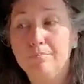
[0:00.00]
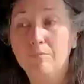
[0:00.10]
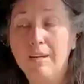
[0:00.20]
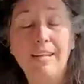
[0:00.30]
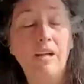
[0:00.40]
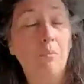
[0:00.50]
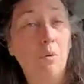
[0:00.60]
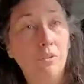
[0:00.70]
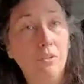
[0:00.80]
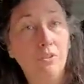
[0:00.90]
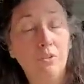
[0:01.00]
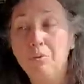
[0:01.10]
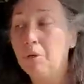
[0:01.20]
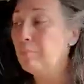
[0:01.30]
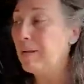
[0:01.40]
right now I'm only using
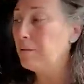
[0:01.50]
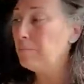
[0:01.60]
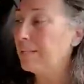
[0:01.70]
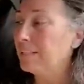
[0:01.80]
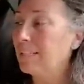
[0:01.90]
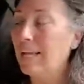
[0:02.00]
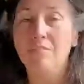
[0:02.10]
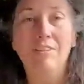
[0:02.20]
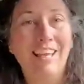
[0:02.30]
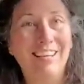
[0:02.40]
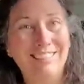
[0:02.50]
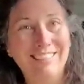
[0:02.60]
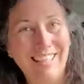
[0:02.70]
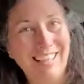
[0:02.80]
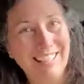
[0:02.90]
propane because I have the
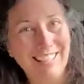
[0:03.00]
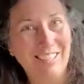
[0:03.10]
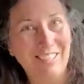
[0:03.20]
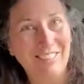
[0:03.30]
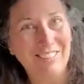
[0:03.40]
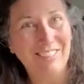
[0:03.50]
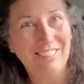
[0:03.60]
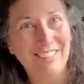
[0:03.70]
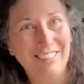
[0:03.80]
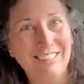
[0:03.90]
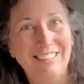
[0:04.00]
gallon tank here mm -hmm.